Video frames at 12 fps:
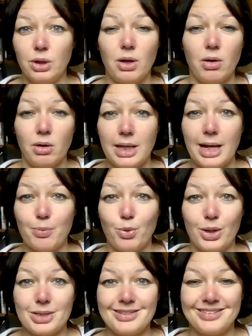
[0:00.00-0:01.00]
on that
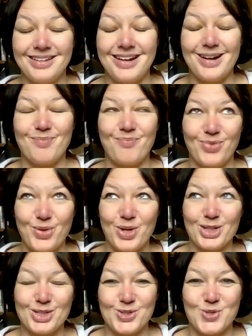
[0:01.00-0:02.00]
point. Now, I
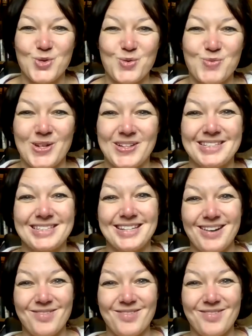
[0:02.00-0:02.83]
want to talk because